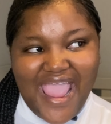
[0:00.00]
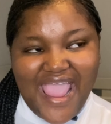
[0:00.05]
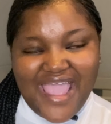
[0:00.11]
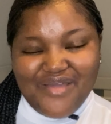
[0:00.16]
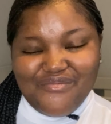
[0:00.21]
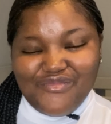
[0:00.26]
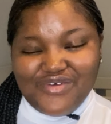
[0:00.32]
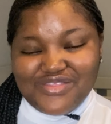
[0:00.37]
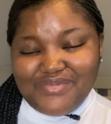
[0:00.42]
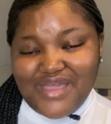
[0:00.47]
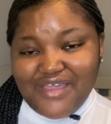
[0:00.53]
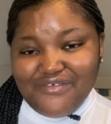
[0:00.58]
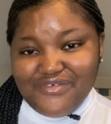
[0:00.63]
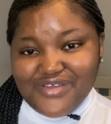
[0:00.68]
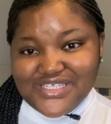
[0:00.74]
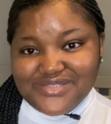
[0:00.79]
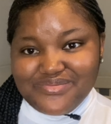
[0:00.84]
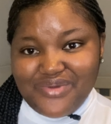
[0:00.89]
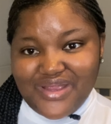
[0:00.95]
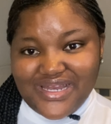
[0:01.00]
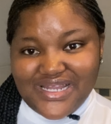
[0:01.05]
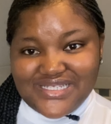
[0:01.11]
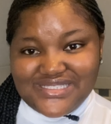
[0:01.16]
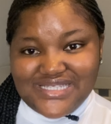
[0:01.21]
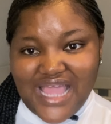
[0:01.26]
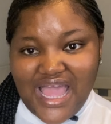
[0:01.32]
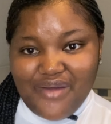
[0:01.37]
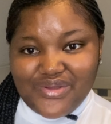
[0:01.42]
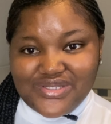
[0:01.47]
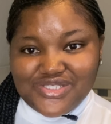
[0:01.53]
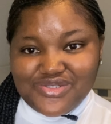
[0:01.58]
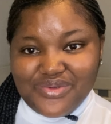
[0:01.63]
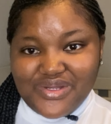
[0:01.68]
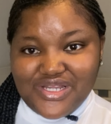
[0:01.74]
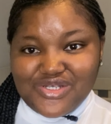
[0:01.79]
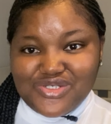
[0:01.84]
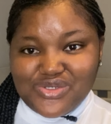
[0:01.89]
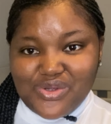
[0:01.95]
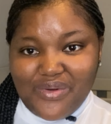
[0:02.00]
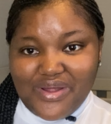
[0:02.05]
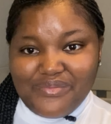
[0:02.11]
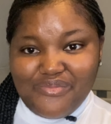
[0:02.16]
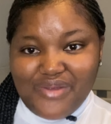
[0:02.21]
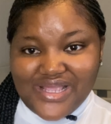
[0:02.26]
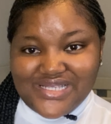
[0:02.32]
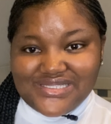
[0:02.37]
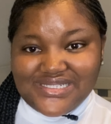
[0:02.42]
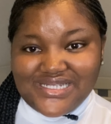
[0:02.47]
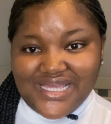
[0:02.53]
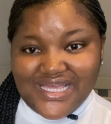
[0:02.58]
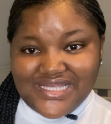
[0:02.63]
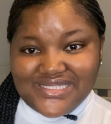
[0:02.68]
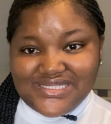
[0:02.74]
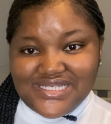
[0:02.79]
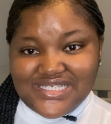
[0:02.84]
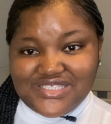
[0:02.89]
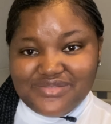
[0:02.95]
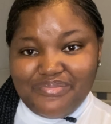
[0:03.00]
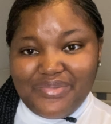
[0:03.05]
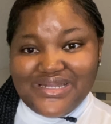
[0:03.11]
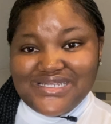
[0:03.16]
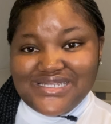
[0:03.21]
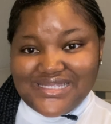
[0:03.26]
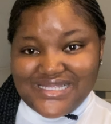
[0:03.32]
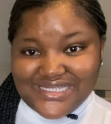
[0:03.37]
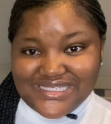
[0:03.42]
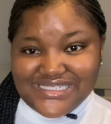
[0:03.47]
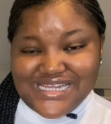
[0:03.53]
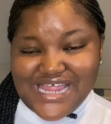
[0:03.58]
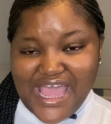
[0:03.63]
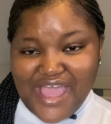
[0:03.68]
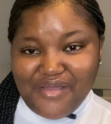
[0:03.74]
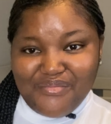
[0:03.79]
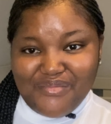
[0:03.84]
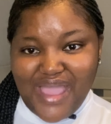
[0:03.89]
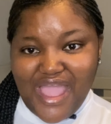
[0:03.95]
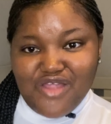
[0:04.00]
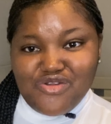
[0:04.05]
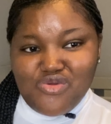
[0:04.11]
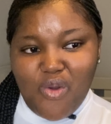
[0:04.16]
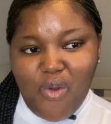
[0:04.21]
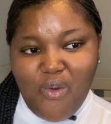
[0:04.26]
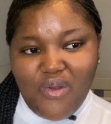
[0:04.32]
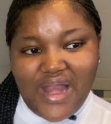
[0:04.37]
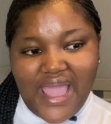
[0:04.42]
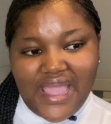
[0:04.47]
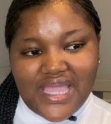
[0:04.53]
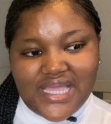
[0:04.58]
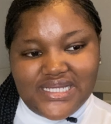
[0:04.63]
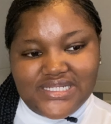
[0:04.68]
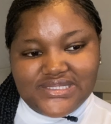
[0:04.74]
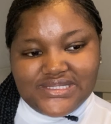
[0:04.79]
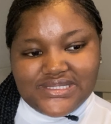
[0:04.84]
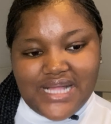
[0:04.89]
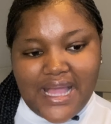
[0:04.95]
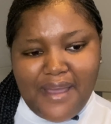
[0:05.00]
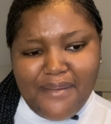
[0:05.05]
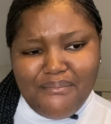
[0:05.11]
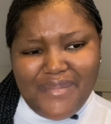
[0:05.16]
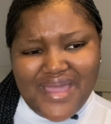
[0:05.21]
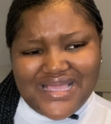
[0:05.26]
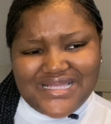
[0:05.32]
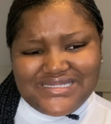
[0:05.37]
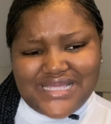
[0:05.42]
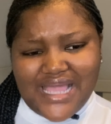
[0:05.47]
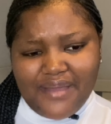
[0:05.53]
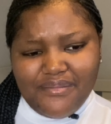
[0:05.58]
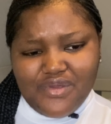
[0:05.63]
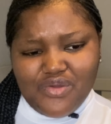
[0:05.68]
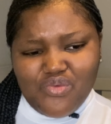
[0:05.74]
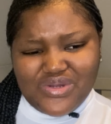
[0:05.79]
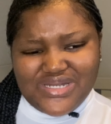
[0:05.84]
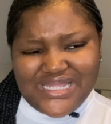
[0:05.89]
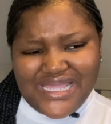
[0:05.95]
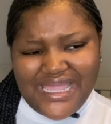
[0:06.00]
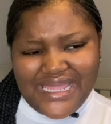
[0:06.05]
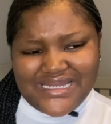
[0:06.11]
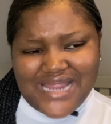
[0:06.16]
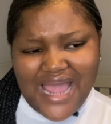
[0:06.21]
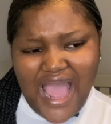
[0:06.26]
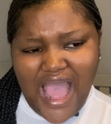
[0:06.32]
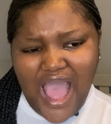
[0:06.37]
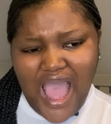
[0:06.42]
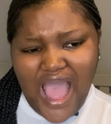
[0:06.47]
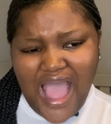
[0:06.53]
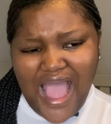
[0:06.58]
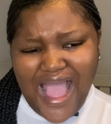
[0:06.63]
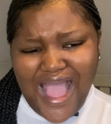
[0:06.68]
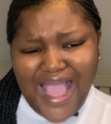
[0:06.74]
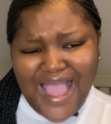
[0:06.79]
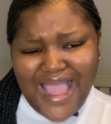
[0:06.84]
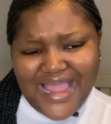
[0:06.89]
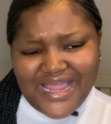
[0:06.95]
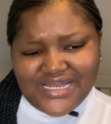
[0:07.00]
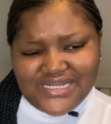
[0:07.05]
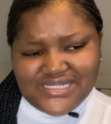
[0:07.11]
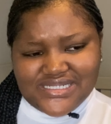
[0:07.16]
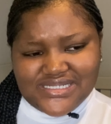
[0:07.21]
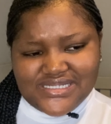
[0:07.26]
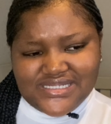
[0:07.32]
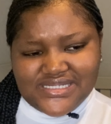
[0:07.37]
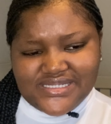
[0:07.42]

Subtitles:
with my first pregnancy I wasn't really sure what Braxton Hicks is, but this time I know, like my tummy would get hard